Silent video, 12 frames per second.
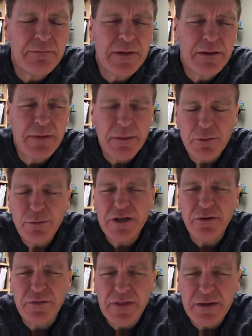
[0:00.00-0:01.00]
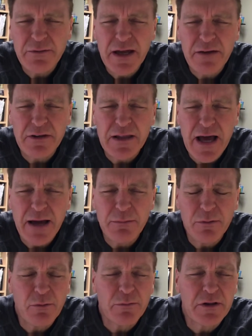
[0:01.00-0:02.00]
And maybe we don't think we have a lot,
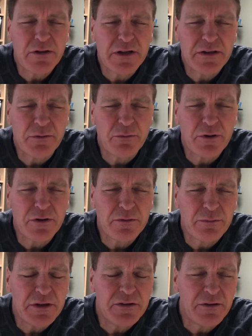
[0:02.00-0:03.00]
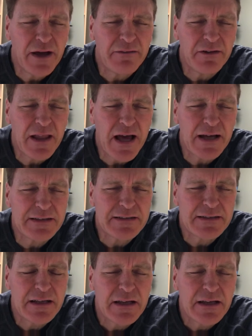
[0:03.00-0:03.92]
but when we look at the world, we do have a lot.